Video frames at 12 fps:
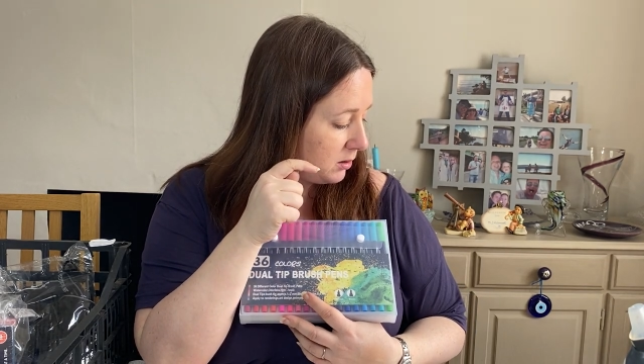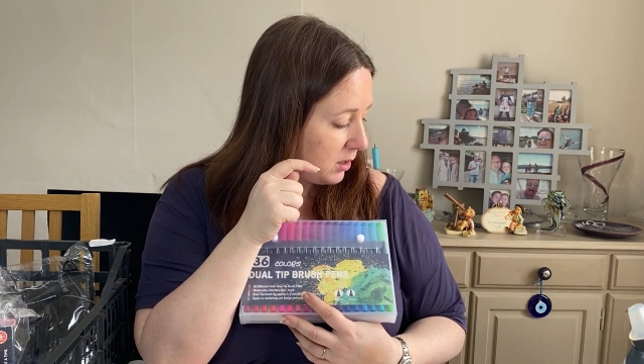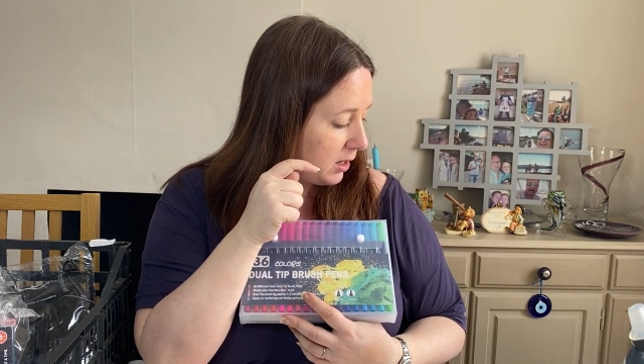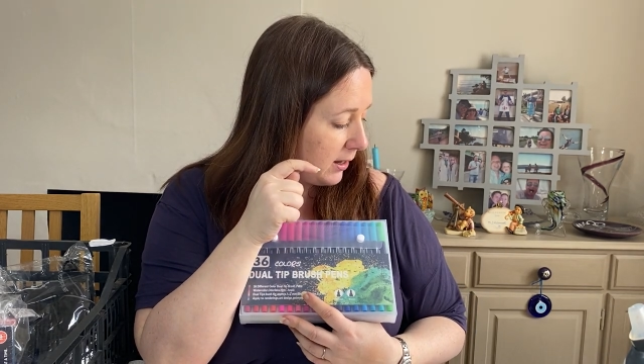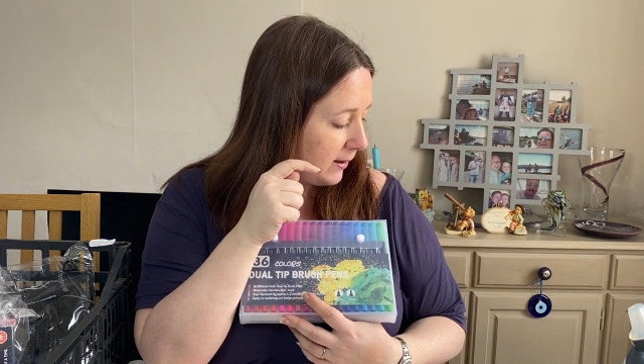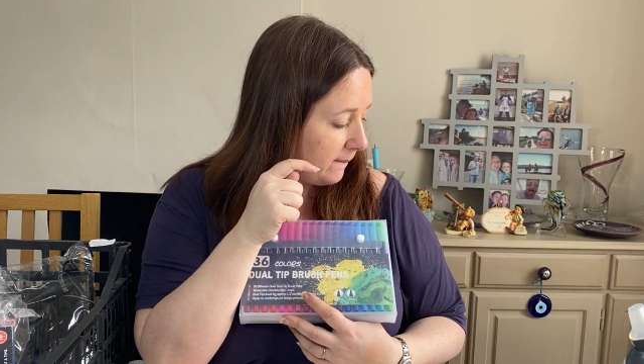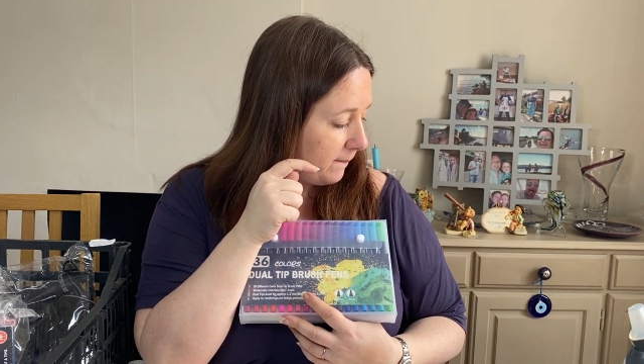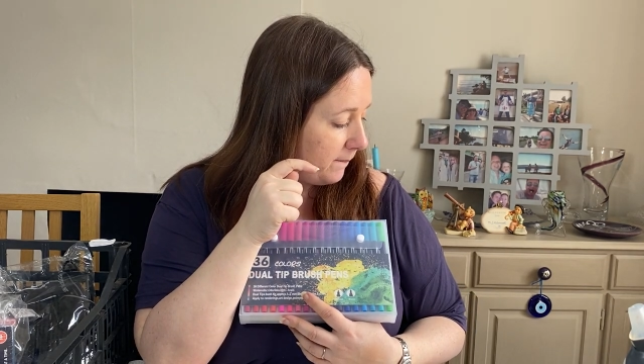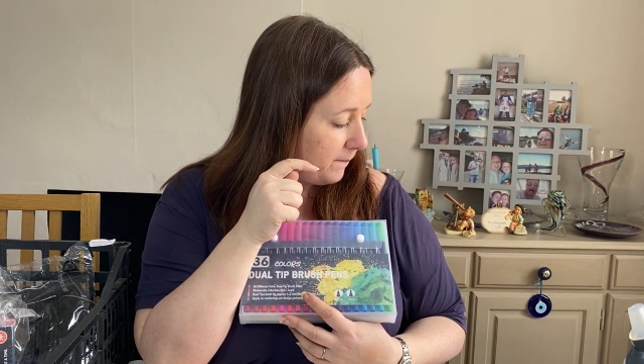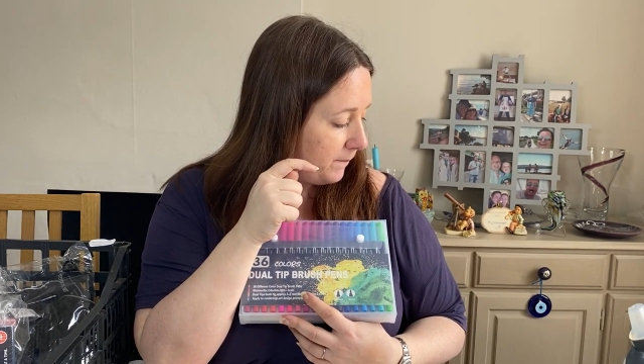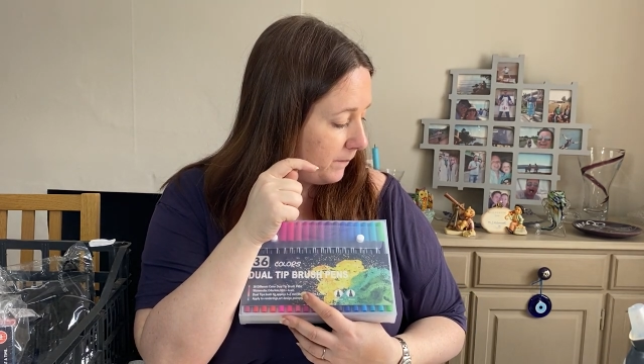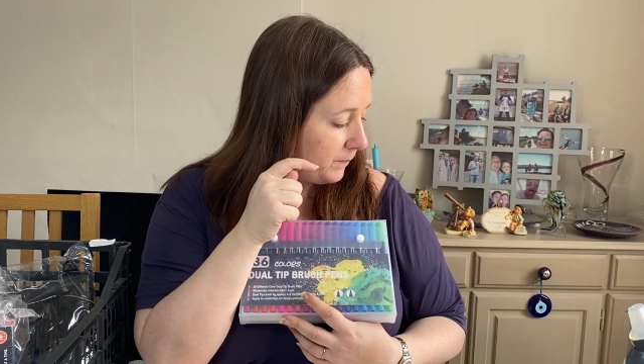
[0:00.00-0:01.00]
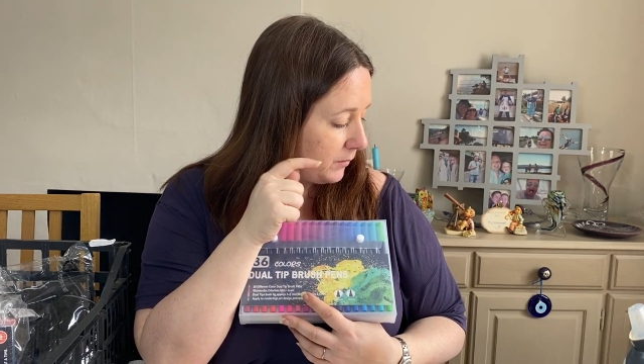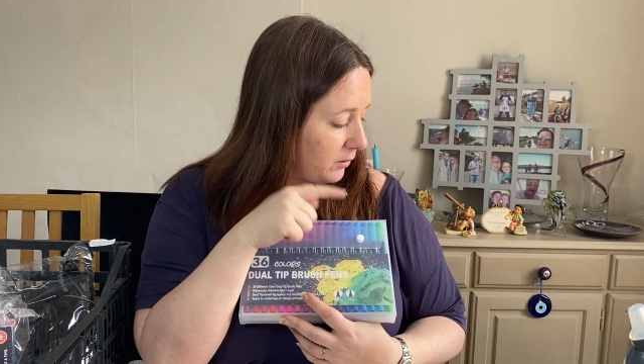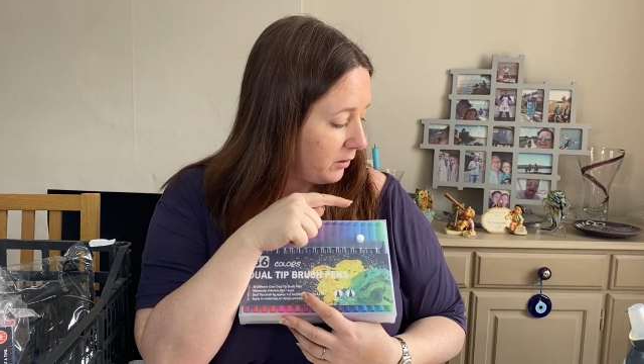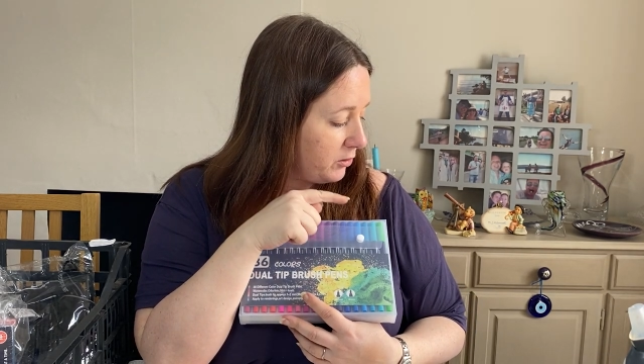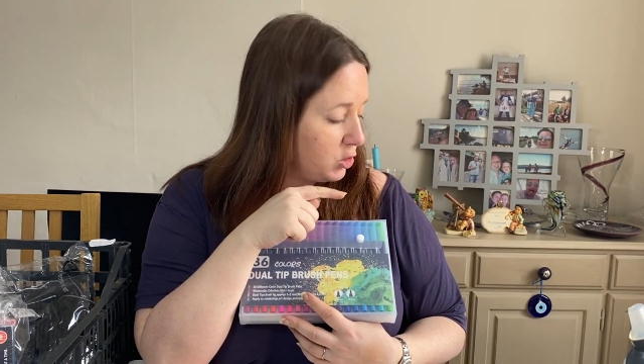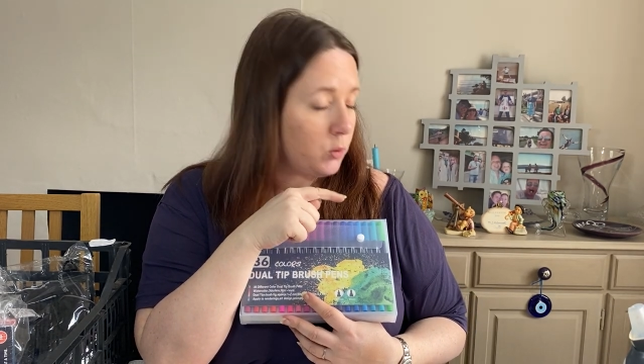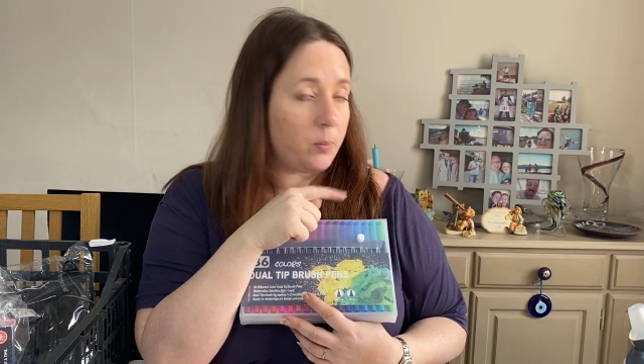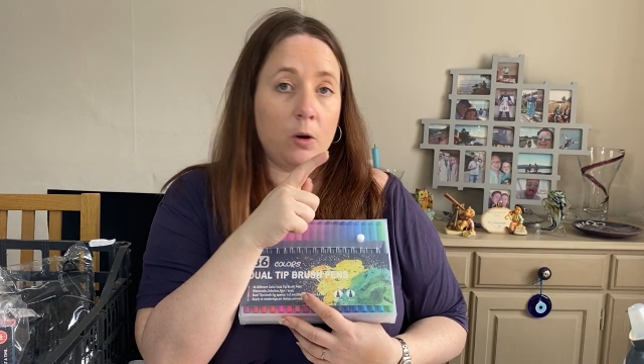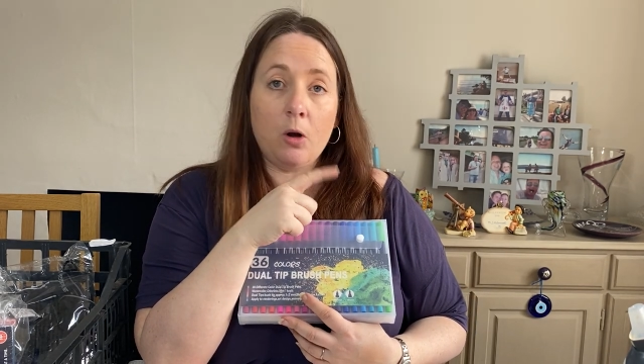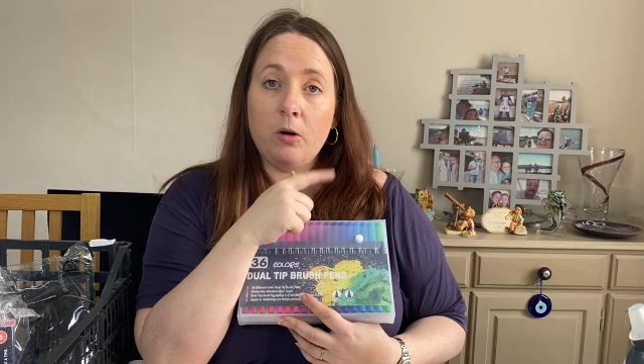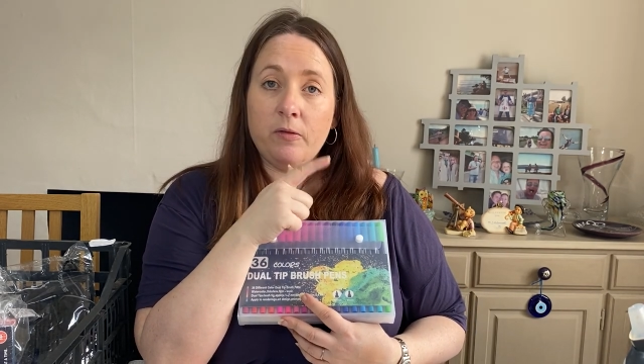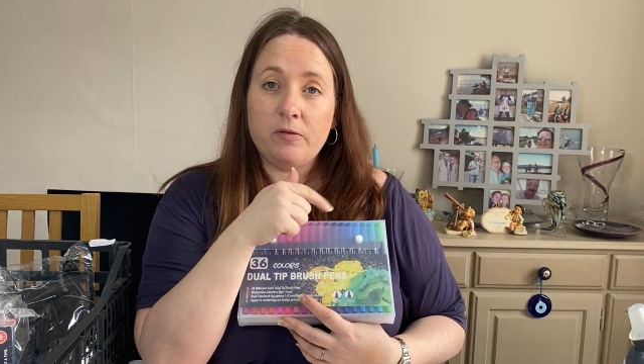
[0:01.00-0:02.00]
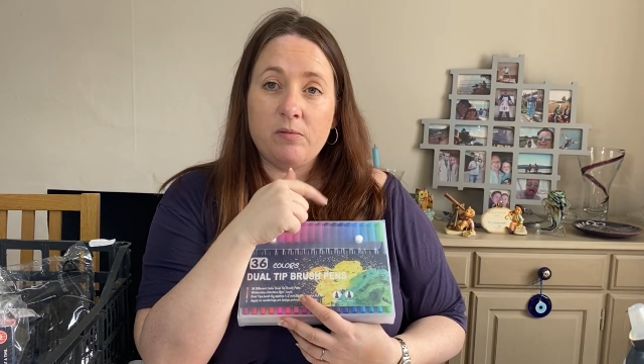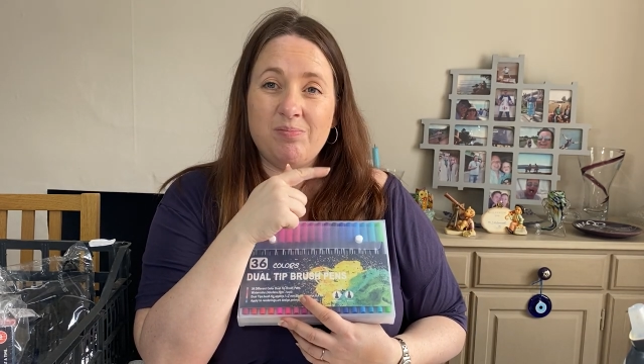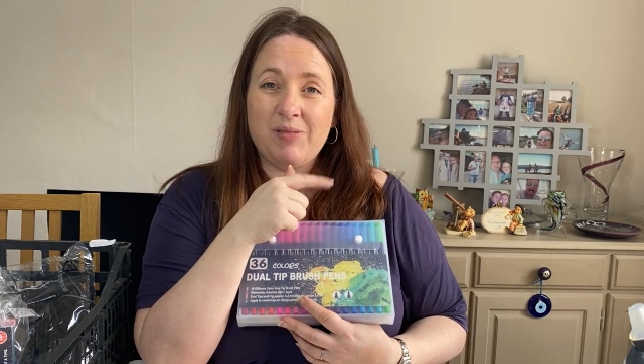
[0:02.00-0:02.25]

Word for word: um like the job lot of